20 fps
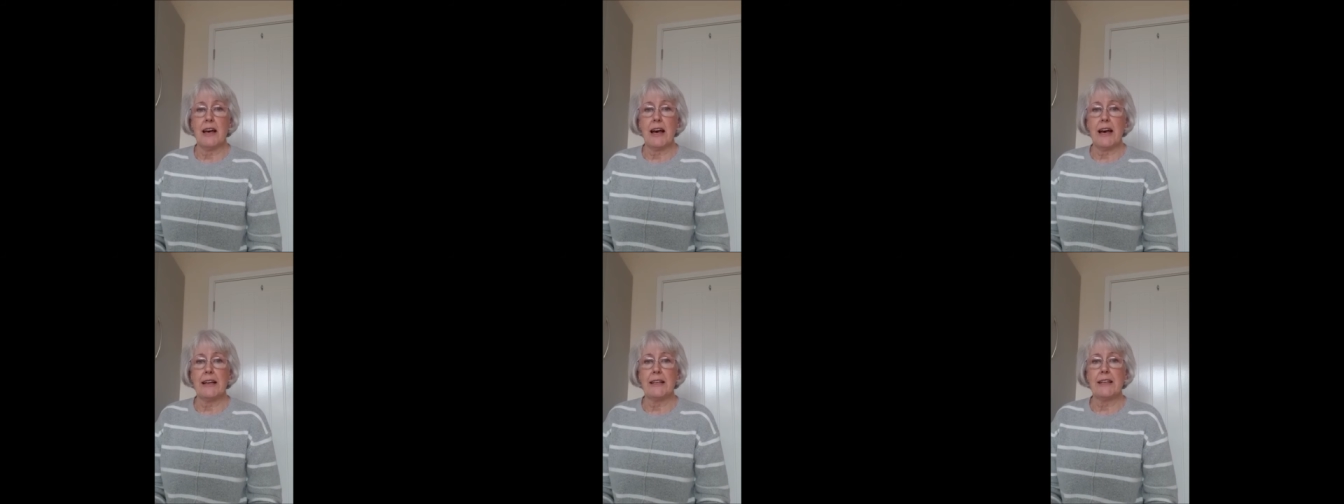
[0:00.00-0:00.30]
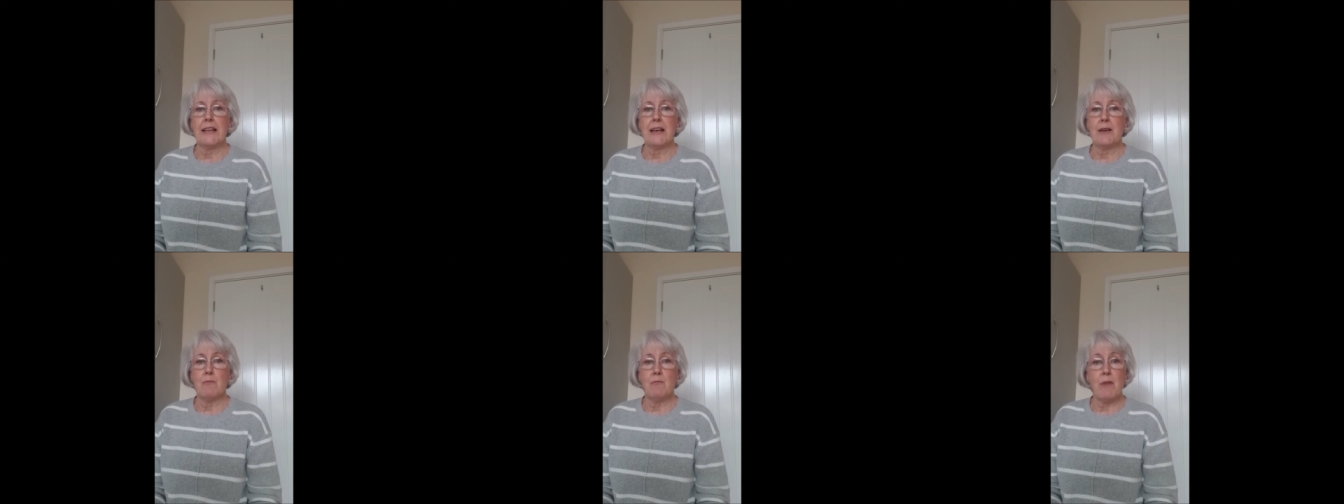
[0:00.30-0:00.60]
and
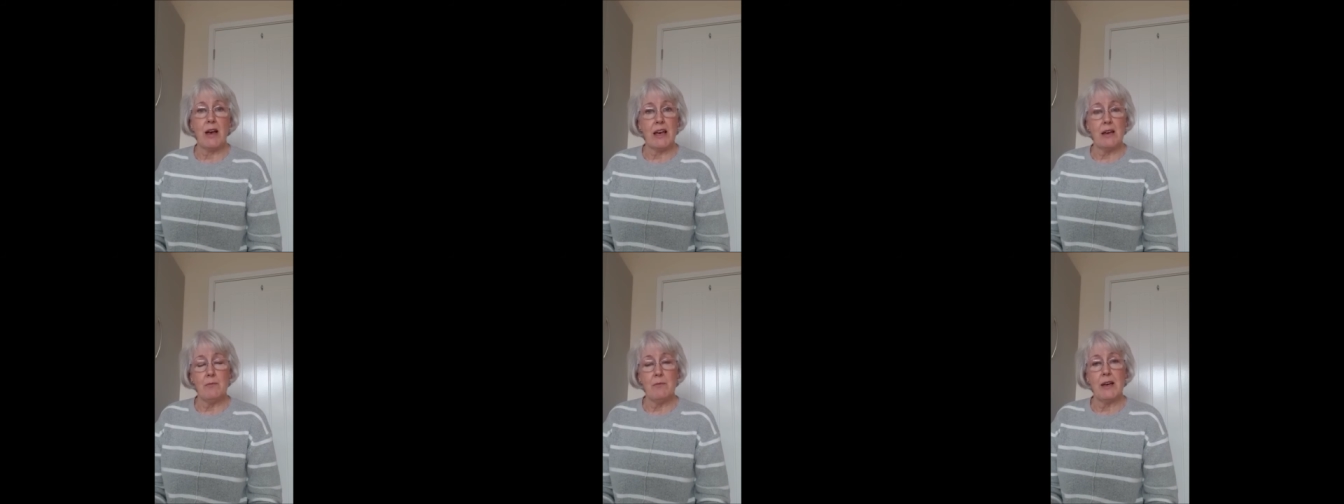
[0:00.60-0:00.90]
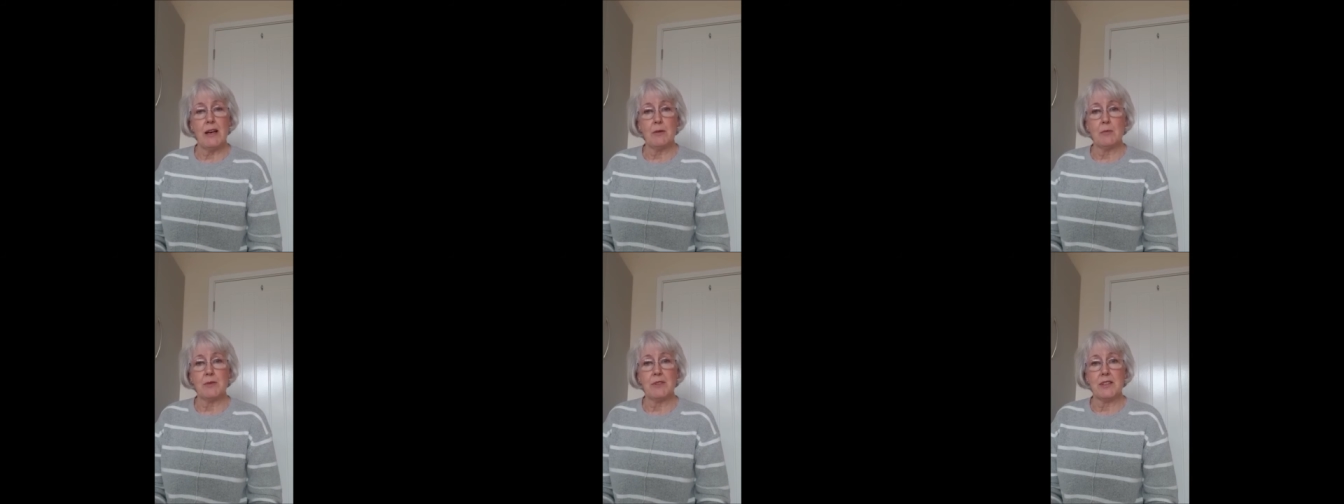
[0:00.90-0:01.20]
he may be
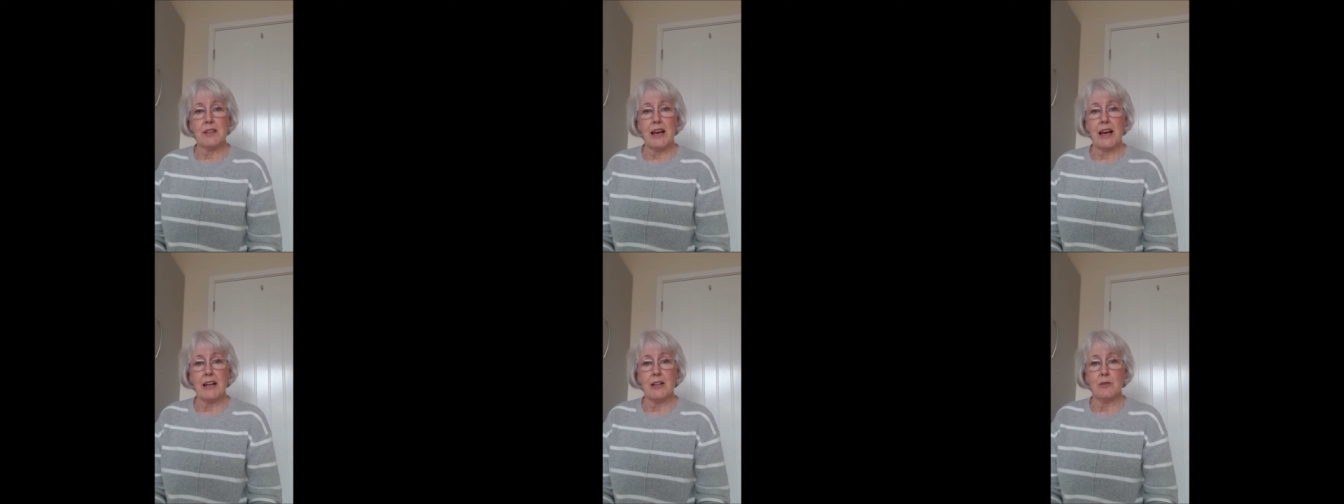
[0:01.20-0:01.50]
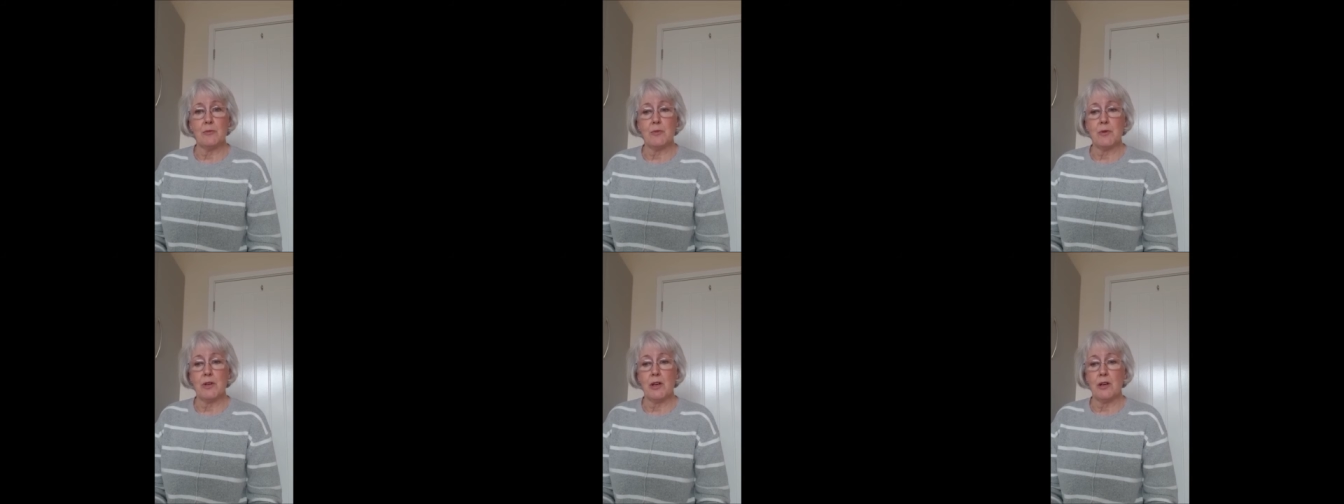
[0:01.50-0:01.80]
able to
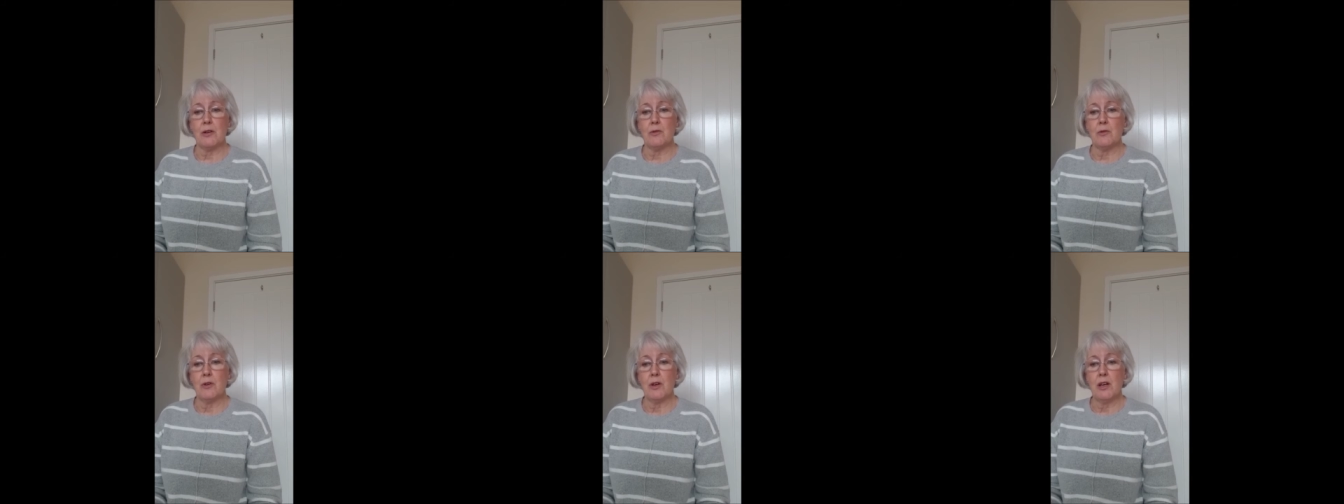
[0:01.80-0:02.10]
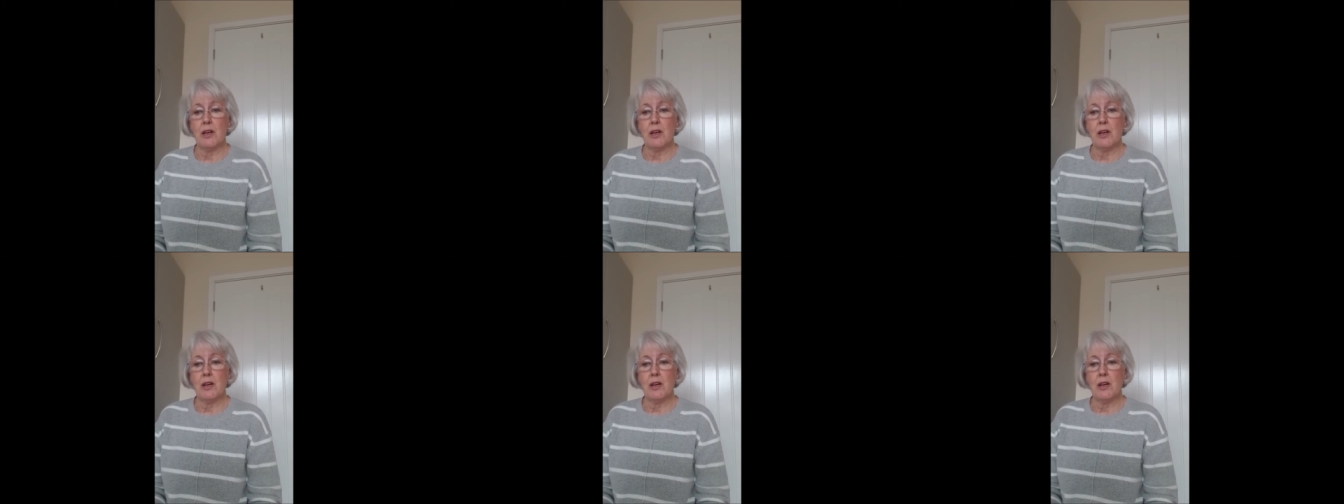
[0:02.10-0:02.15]
help you,